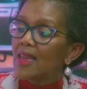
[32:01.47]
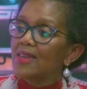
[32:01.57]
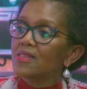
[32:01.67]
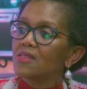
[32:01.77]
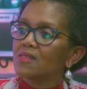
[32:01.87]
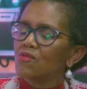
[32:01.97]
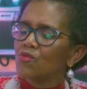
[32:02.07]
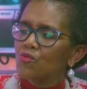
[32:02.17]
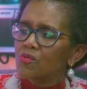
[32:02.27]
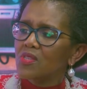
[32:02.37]
And
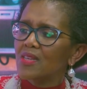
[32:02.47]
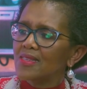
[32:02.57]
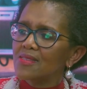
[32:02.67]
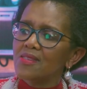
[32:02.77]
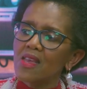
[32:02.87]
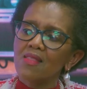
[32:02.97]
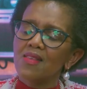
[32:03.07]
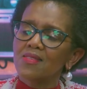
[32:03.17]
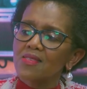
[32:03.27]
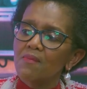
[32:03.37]
you then say
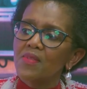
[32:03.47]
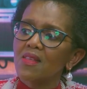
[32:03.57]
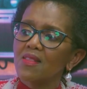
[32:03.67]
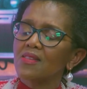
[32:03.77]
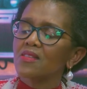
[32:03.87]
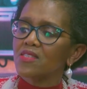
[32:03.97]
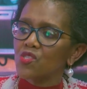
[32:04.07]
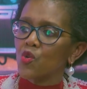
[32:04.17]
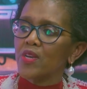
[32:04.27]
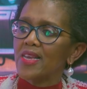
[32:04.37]
there's something that
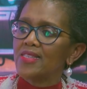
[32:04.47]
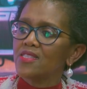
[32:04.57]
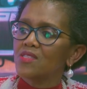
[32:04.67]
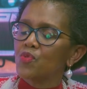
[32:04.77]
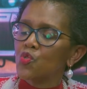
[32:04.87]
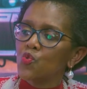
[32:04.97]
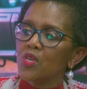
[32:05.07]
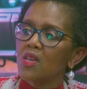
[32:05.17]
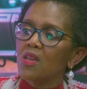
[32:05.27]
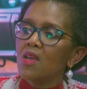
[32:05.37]
resonates
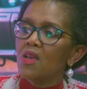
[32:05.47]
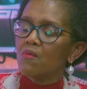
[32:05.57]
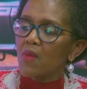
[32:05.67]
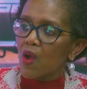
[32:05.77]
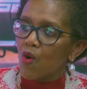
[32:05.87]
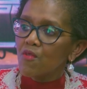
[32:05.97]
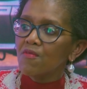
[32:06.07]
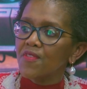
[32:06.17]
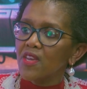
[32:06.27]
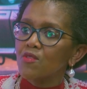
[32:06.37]
between my
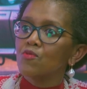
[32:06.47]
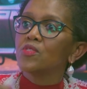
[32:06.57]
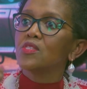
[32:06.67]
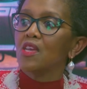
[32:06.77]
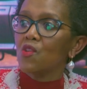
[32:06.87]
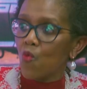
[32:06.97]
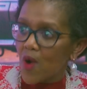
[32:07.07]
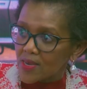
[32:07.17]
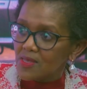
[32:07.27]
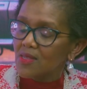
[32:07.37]
own values and
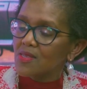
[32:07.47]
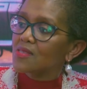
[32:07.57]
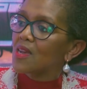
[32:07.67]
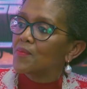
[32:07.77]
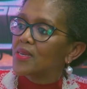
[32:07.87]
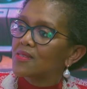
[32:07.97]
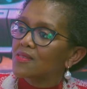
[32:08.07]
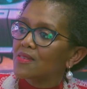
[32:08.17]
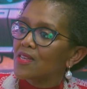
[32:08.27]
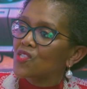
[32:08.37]
what this company
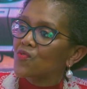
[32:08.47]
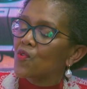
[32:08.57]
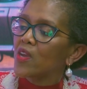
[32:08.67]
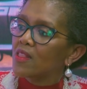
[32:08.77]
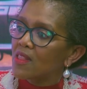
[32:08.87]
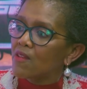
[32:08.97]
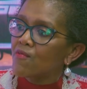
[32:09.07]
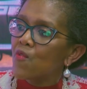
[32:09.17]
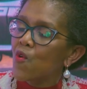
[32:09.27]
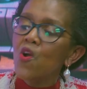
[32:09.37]
stands for, and
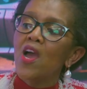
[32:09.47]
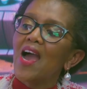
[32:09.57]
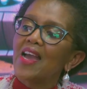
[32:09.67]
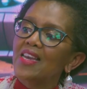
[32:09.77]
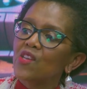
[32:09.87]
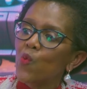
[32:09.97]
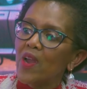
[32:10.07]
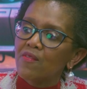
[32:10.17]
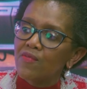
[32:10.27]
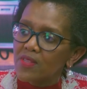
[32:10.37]
therefore I can
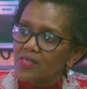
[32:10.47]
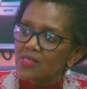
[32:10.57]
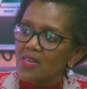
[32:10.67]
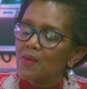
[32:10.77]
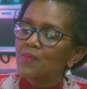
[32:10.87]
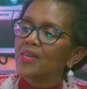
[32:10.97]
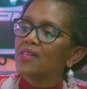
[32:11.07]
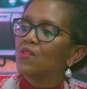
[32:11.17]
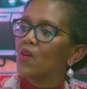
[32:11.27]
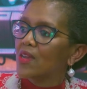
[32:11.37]
work for this
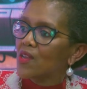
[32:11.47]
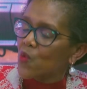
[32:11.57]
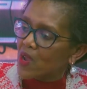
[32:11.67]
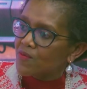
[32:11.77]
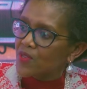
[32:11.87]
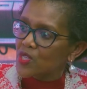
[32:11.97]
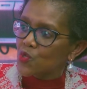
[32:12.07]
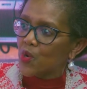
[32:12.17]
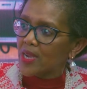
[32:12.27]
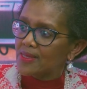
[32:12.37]
company or I can work for
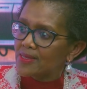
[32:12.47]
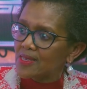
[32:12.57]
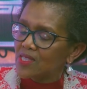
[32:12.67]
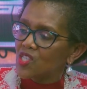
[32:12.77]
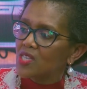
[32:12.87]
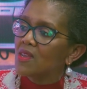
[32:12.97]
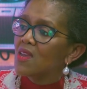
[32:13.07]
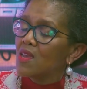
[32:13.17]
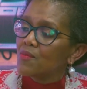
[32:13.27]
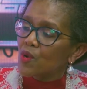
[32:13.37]
this organization
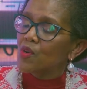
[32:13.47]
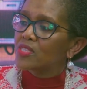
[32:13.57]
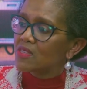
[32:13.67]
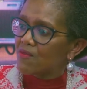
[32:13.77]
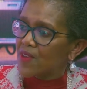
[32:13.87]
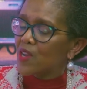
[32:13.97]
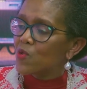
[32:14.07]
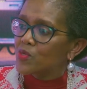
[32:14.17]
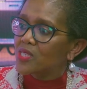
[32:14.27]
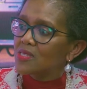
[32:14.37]
because the
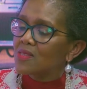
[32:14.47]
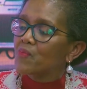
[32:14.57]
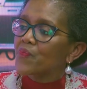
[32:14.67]
values